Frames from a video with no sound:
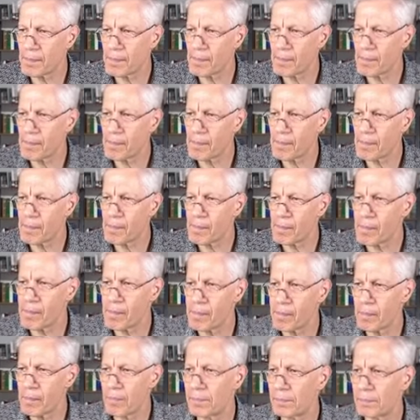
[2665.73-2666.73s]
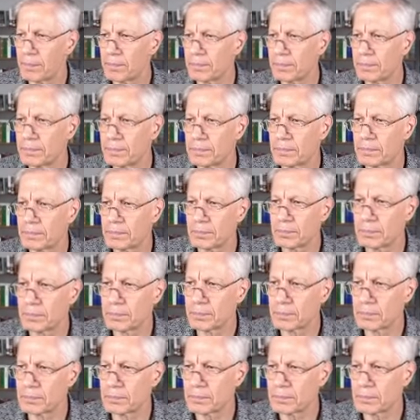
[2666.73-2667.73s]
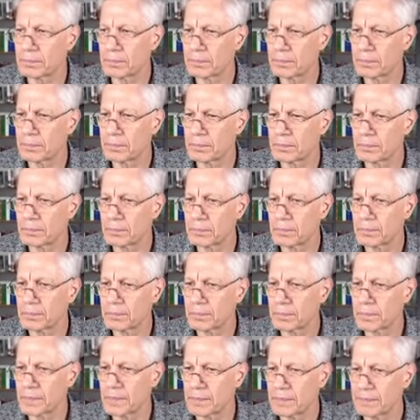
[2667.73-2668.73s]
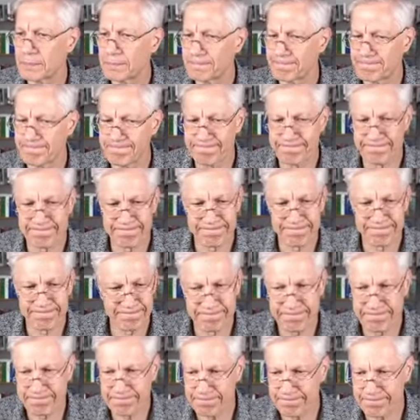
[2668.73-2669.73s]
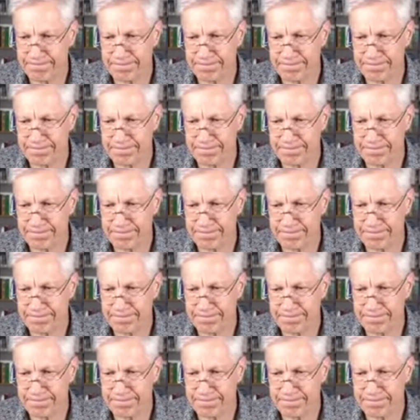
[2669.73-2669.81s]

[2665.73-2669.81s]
No words are spoken by the person on screen.